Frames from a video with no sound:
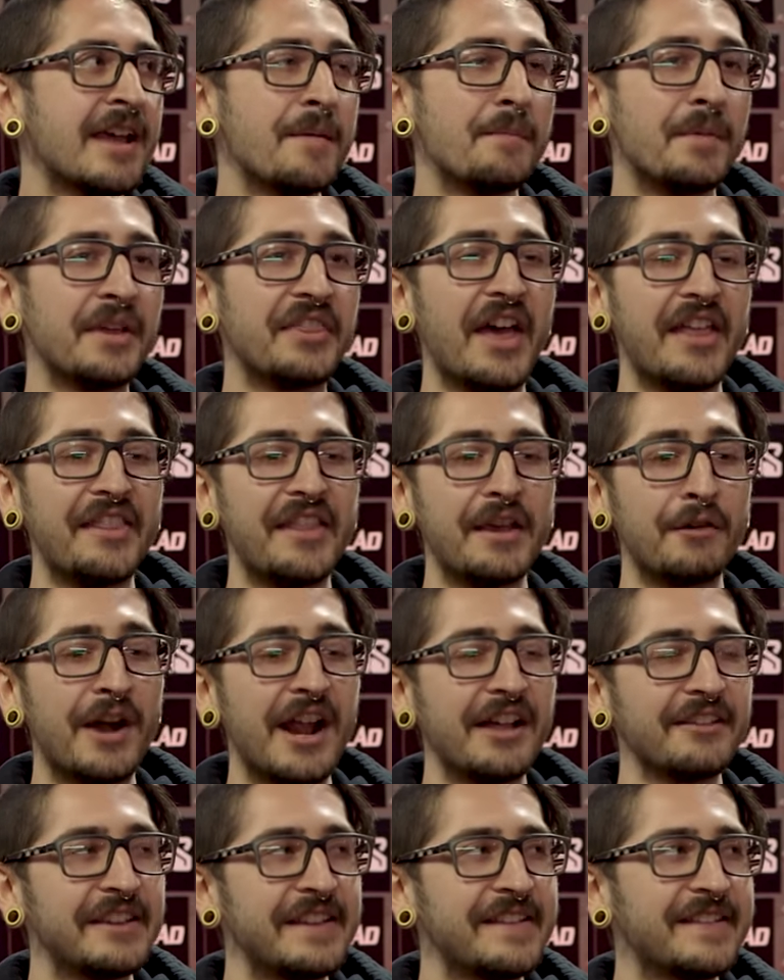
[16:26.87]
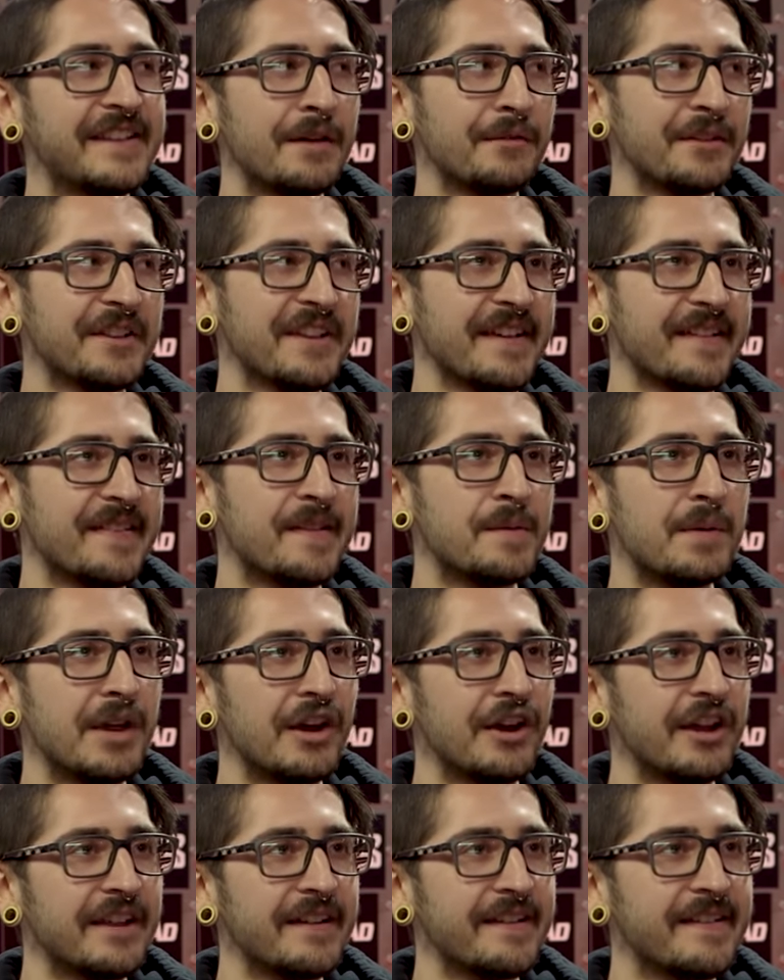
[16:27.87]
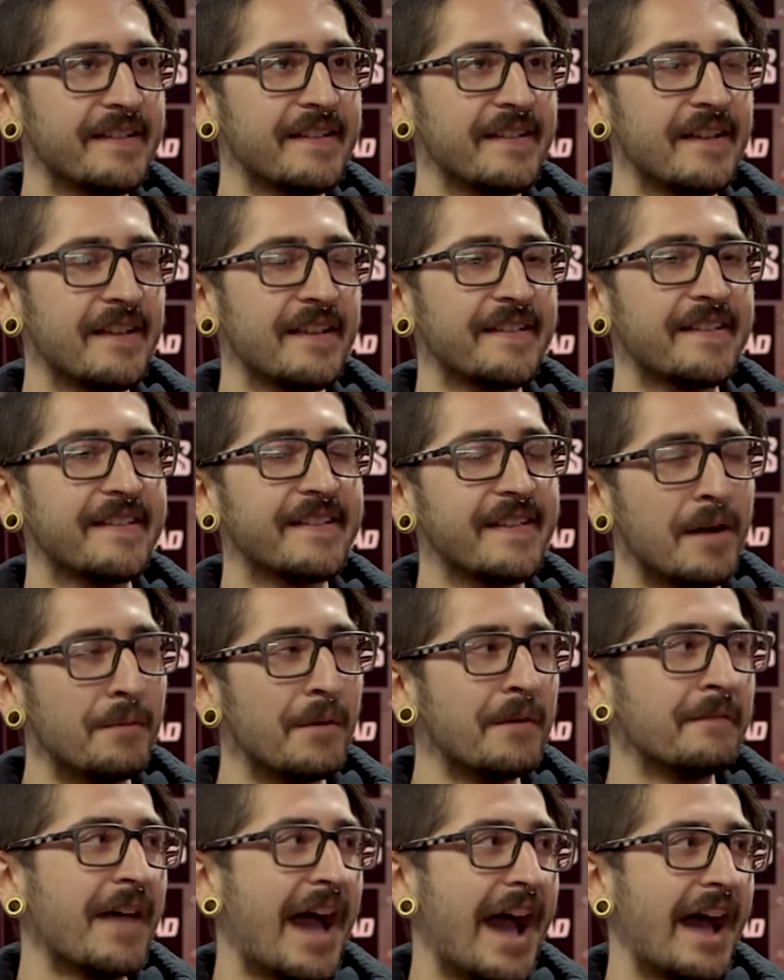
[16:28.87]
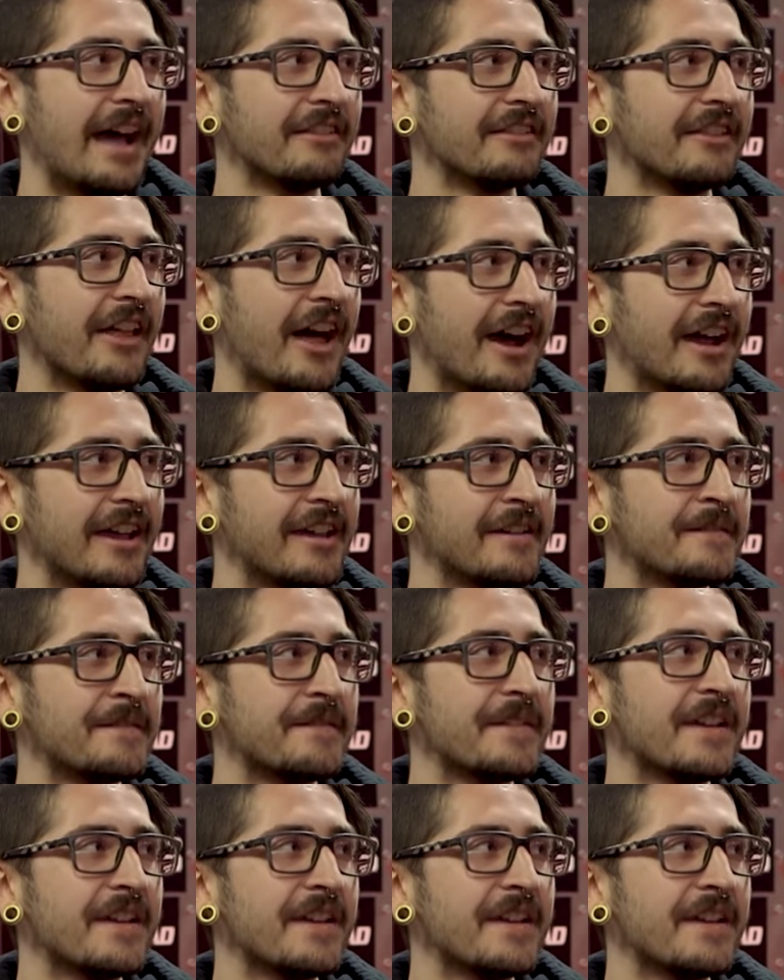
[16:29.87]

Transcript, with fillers: But then they were at least able to experience some of that live.